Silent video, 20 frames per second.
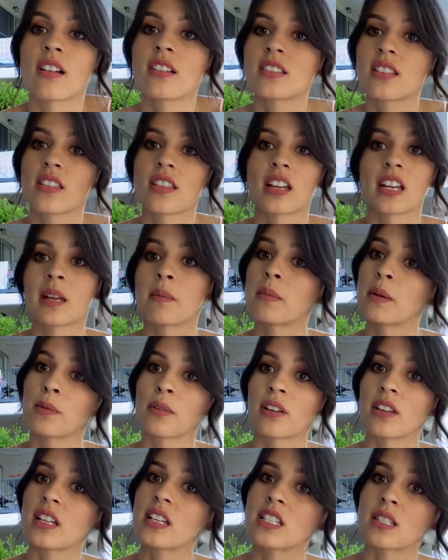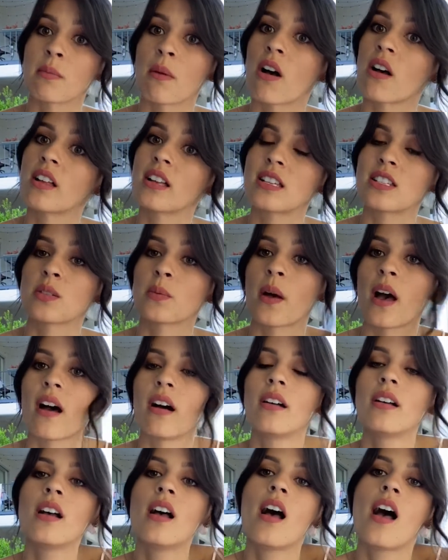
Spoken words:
so they can be really small as well.